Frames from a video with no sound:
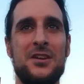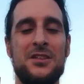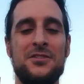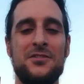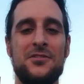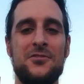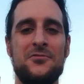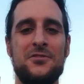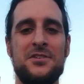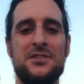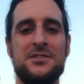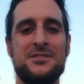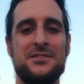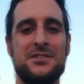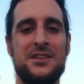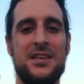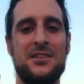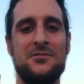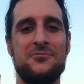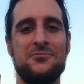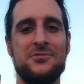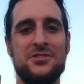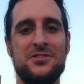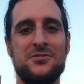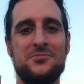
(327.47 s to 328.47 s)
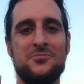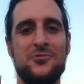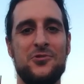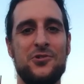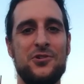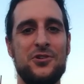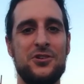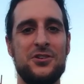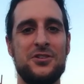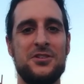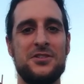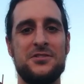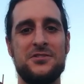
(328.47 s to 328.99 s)
and the reason that was
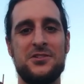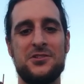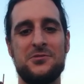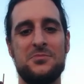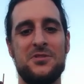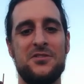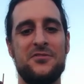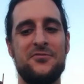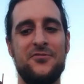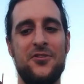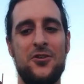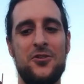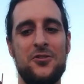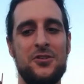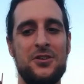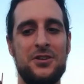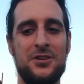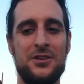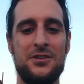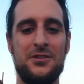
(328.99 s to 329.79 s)
important, it took me falling